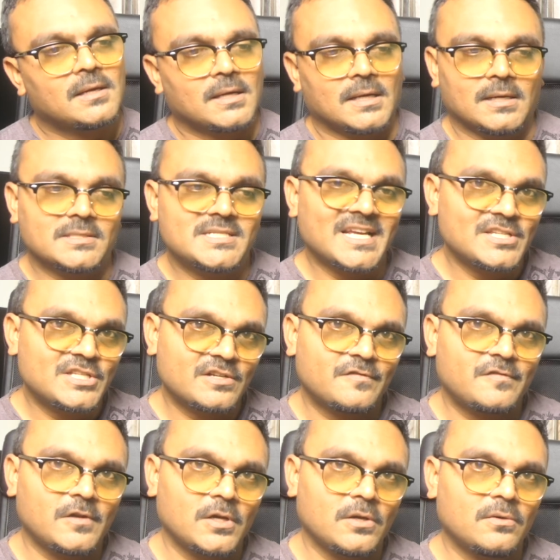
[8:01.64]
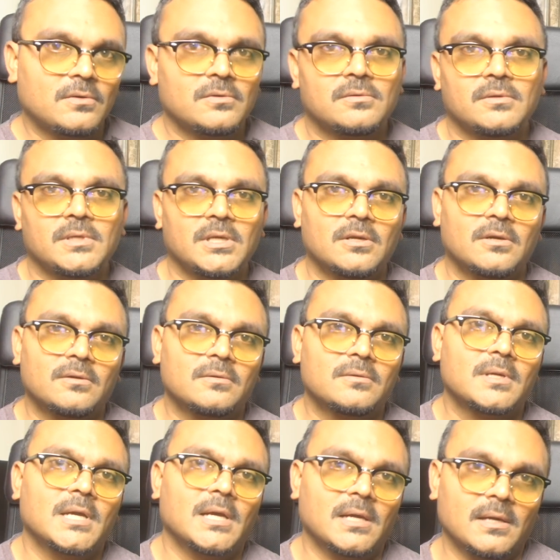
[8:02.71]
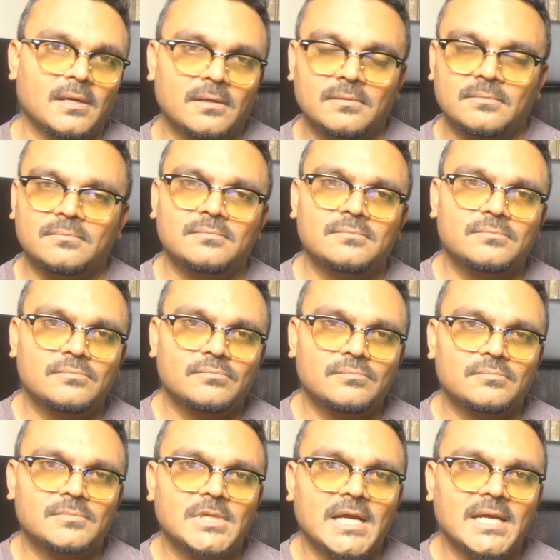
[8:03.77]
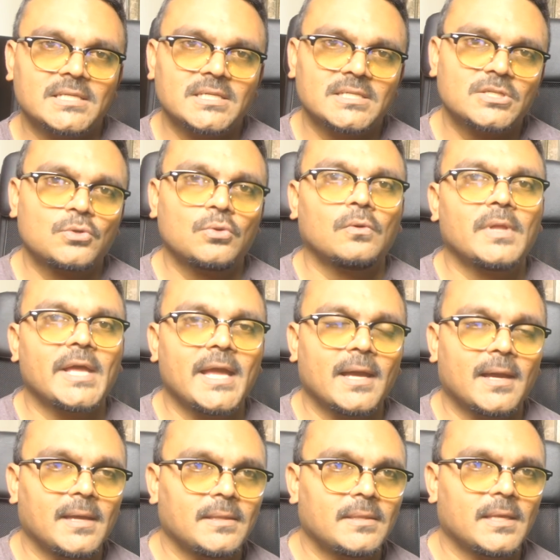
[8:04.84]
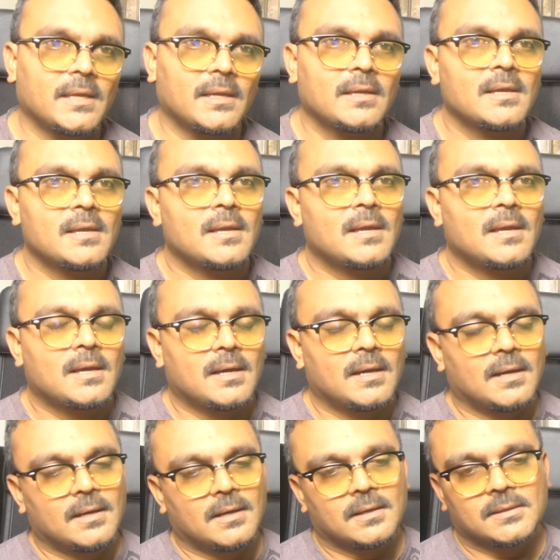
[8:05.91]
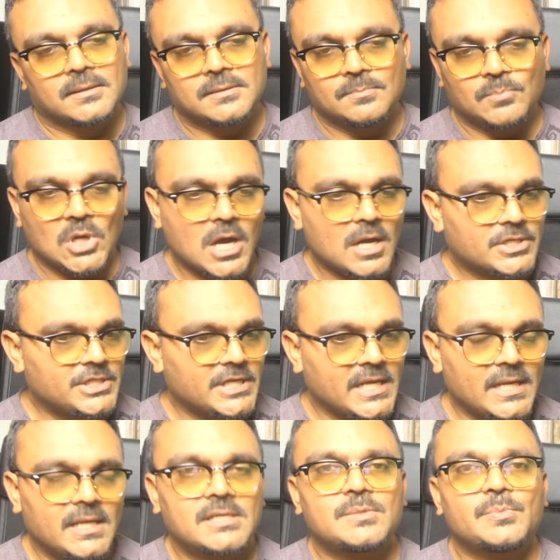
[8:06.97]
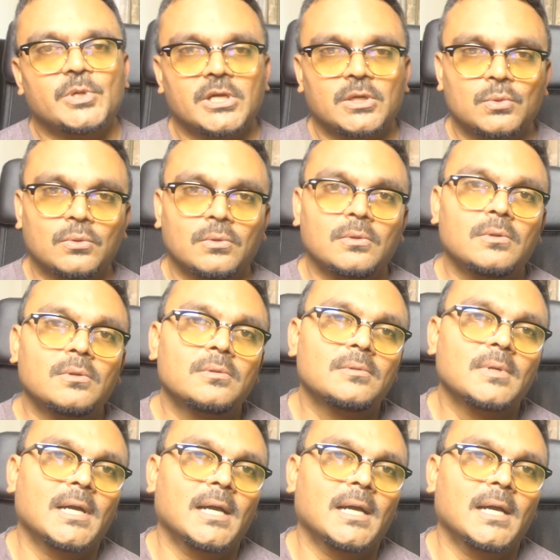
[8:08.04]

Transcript: TensorFlow, you know, it's cool AI thing. Blockchain is pretty cool.